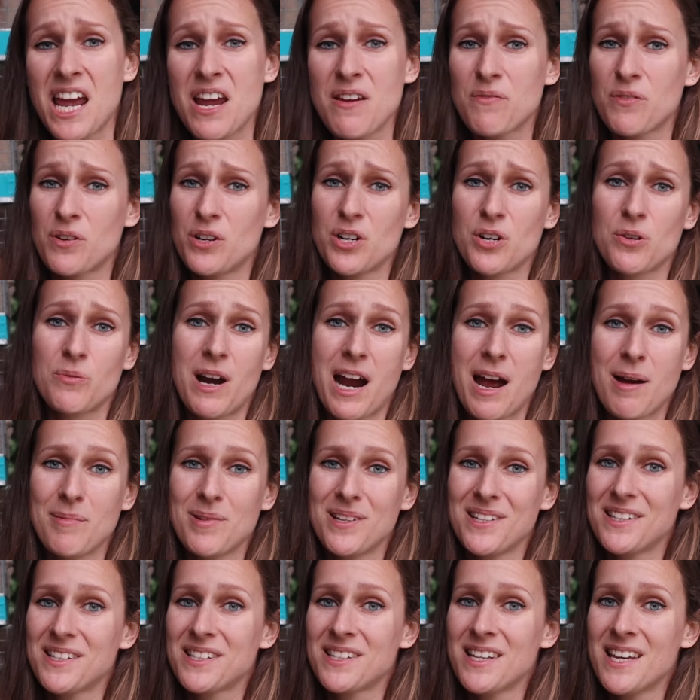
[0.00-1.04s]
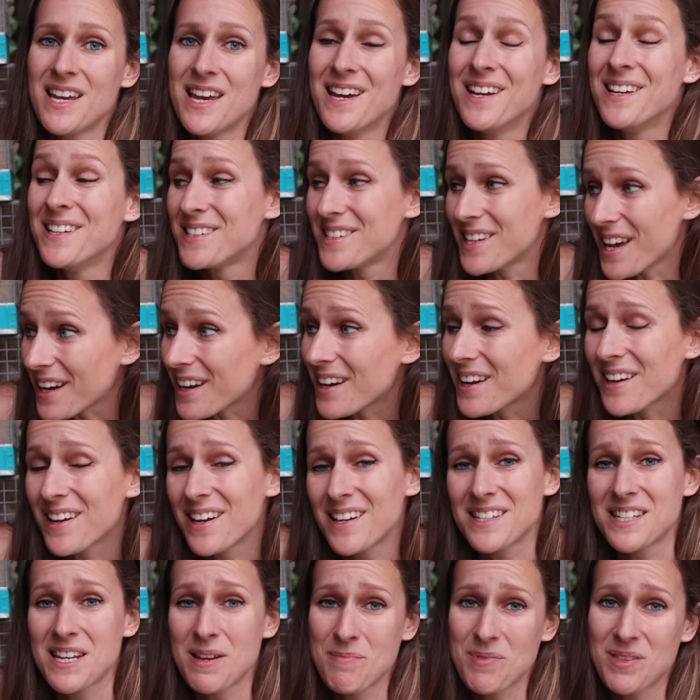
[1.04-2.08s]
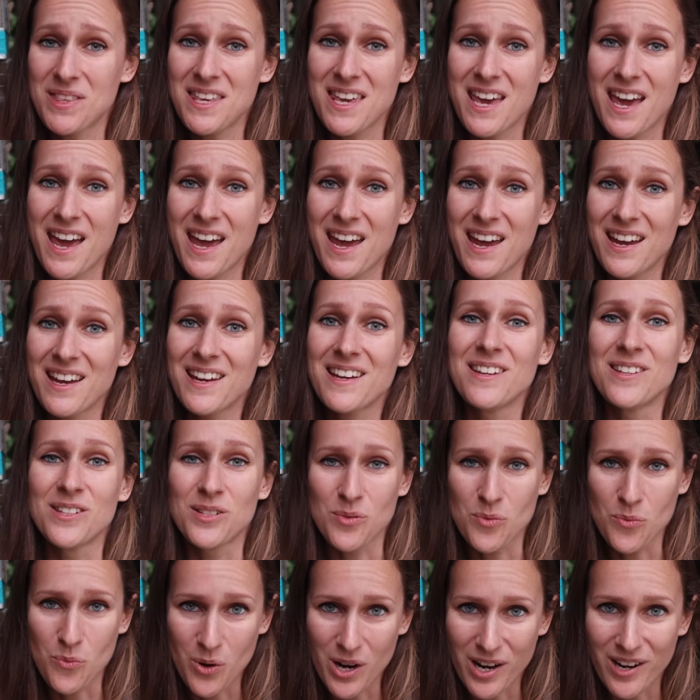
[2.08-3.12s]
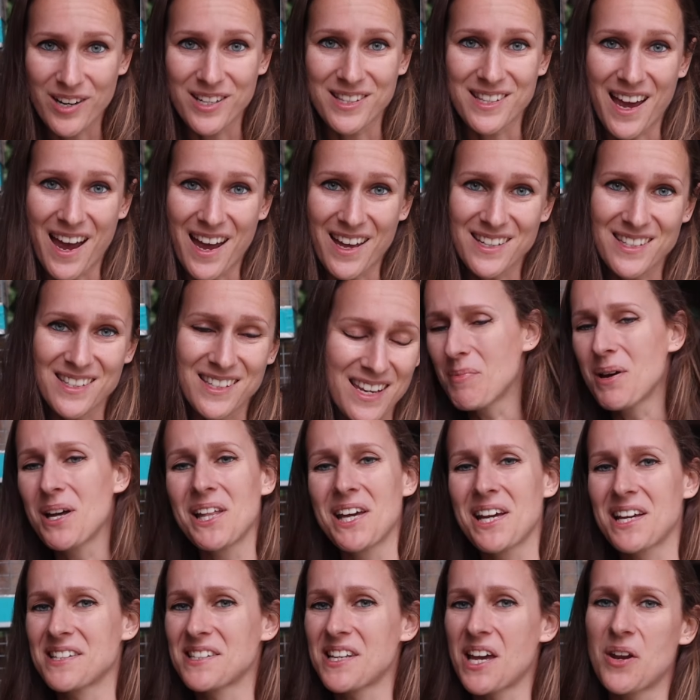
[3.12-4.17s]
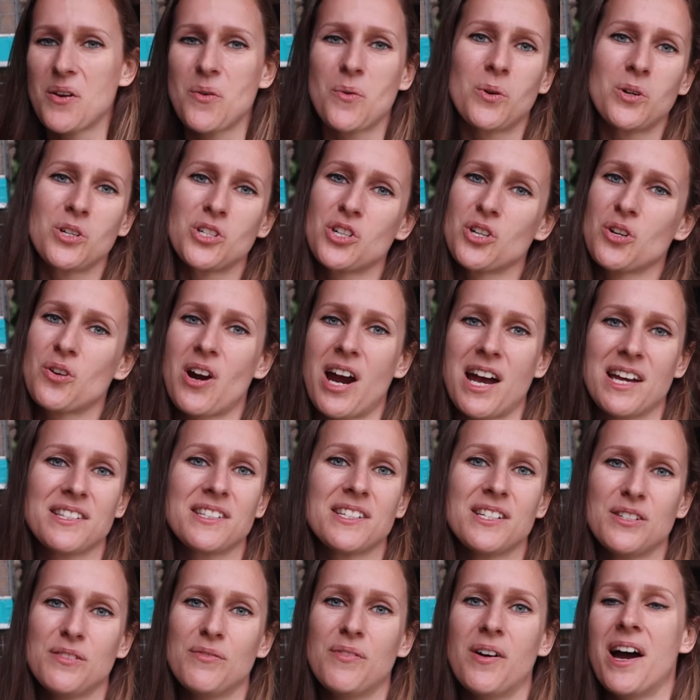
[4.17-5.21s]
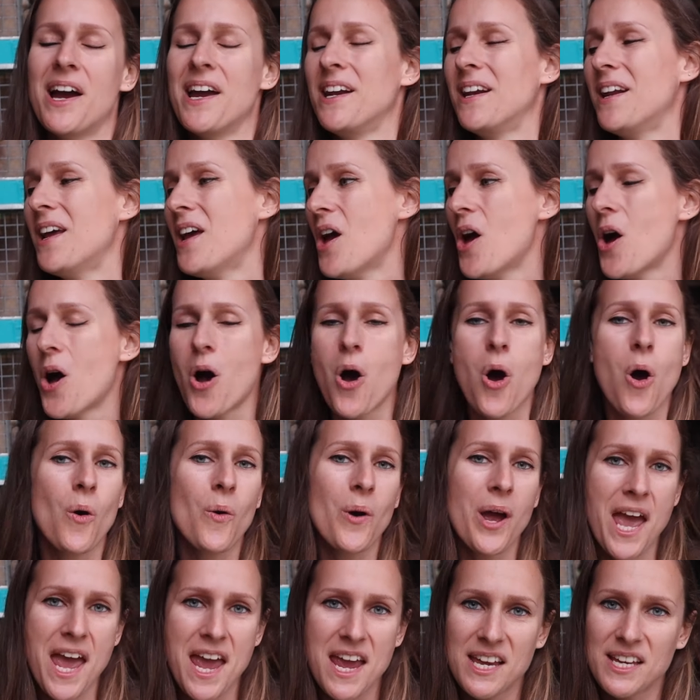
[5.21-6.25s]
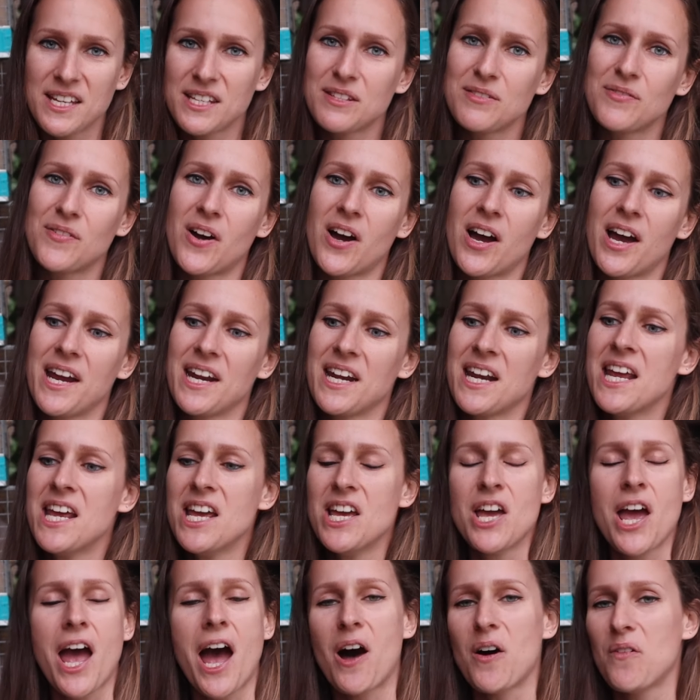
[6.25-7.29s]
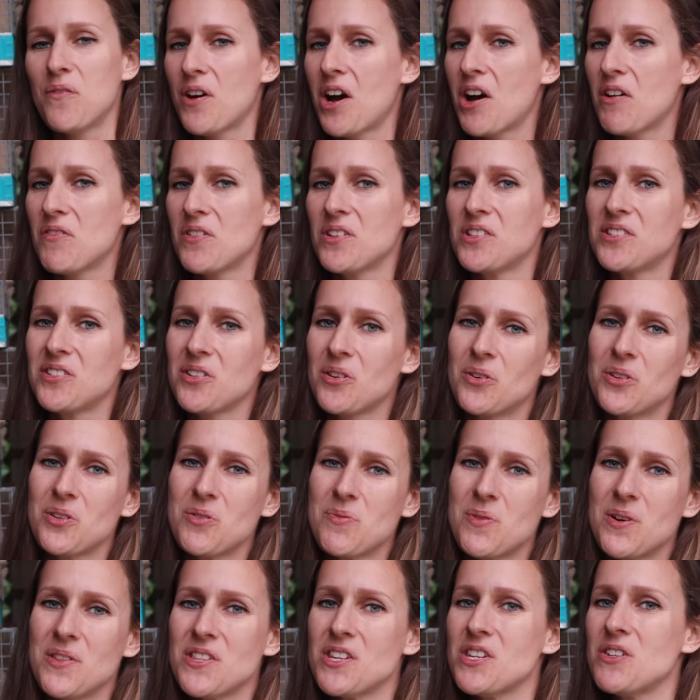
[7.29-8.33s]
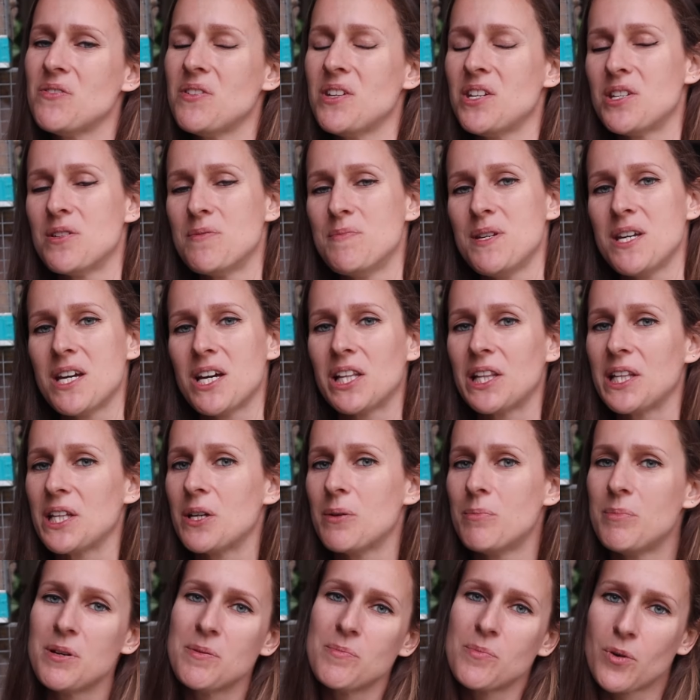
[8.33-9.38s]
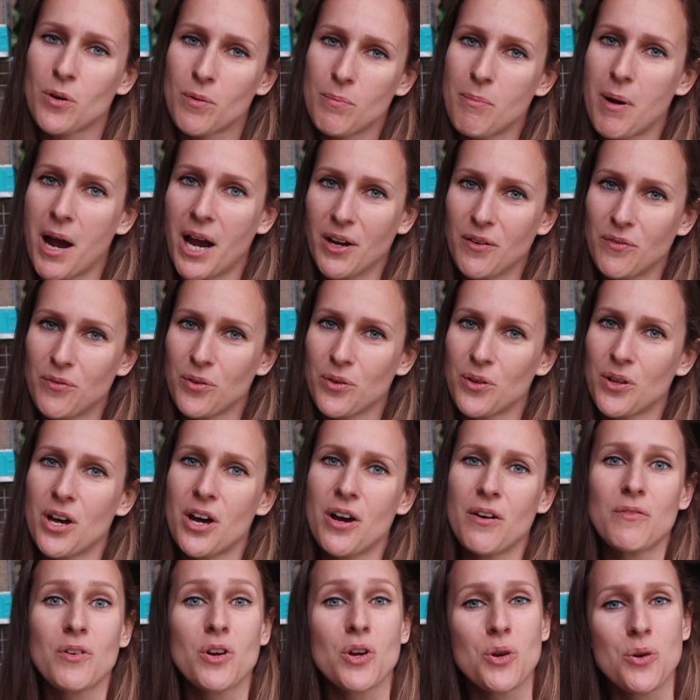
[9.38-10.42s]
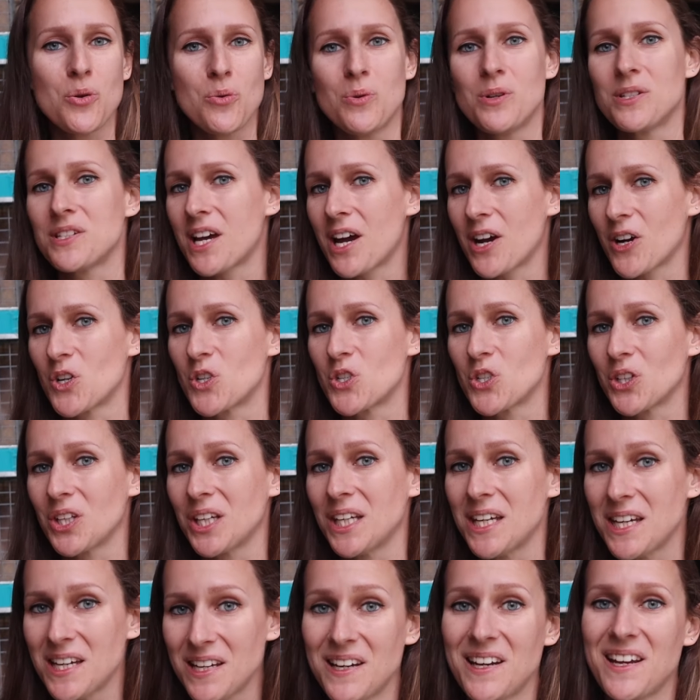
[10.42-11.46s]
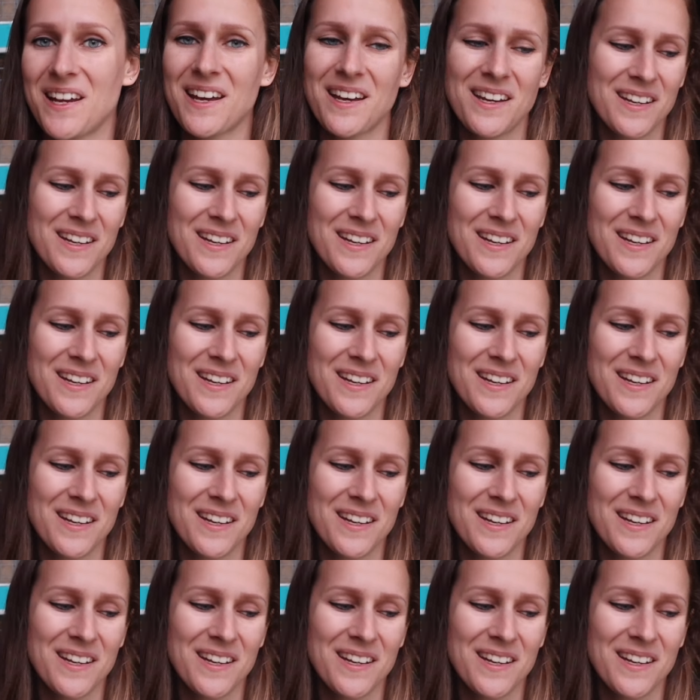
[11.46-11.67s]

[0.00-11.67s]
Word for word: hay for your rabbits, Second cut Timothy hay is where it's at. But like I said, orchard grass is fine. Oat hay is fine. Alfalfa is the only one that you need to be a little bit more mindful of who is actually eating